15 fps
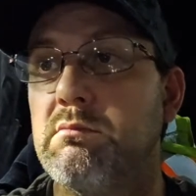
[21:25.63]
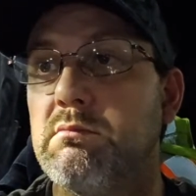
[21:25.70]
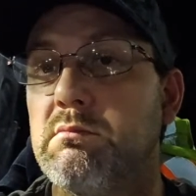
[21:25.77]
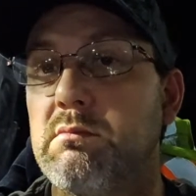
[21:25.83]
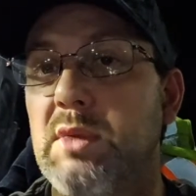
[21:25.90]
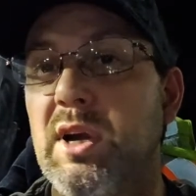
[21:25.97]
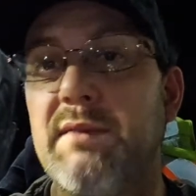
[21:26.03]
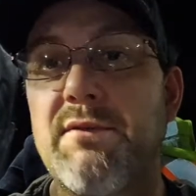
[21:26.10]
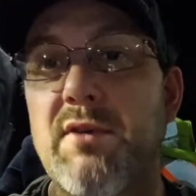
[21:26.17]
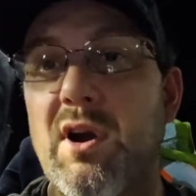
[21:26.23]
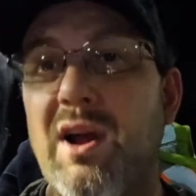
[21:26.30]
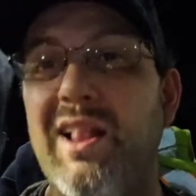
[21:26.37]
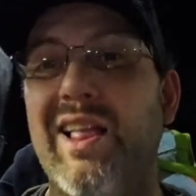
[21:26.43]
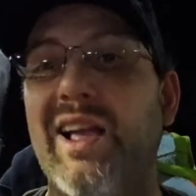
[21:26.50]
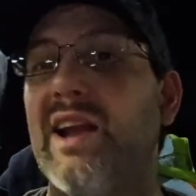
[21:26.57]
But for
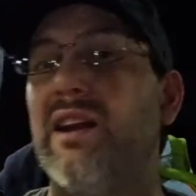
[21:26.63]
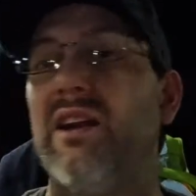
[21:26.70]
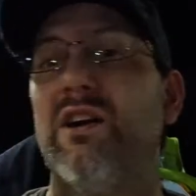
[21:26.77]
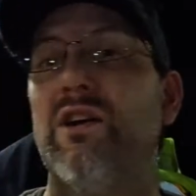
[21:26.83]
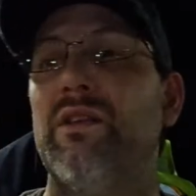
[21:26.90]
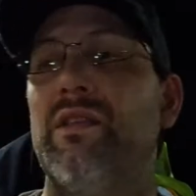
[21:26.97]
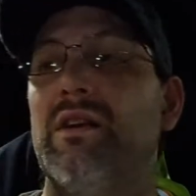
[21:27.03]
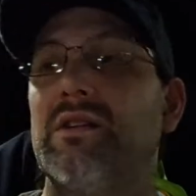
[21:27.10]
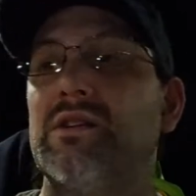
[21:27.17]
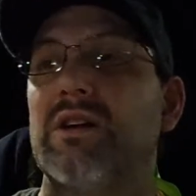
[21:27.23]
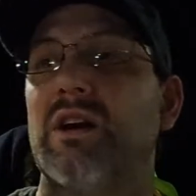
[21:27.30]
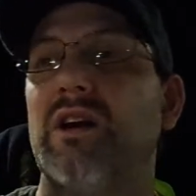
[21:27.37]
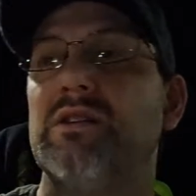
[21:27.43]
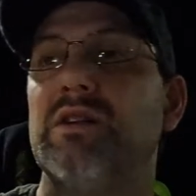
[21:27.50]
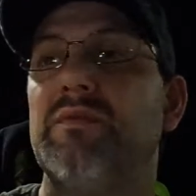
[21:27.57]
all I know, they're
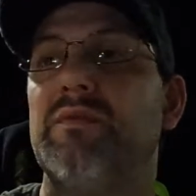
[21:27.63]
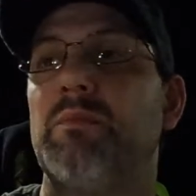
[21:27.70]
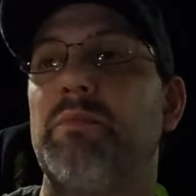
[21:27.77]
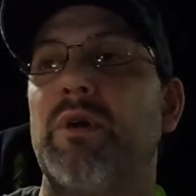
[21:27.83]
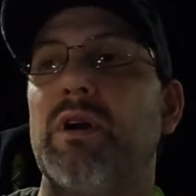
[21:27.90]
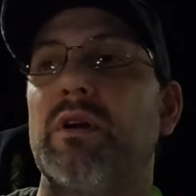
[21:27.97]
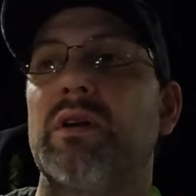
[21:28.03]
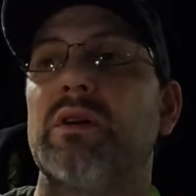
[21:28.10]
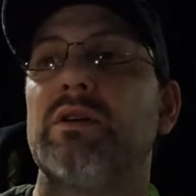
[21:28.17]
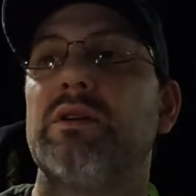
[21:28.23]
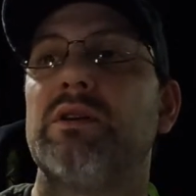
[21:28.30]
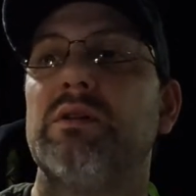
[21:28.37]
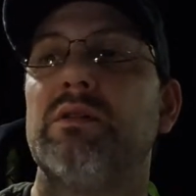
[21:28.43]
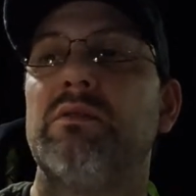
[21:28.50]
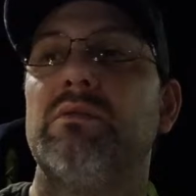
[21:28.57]
charging for parking
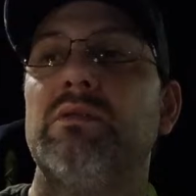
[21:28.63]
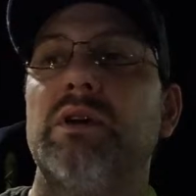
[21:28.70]
too.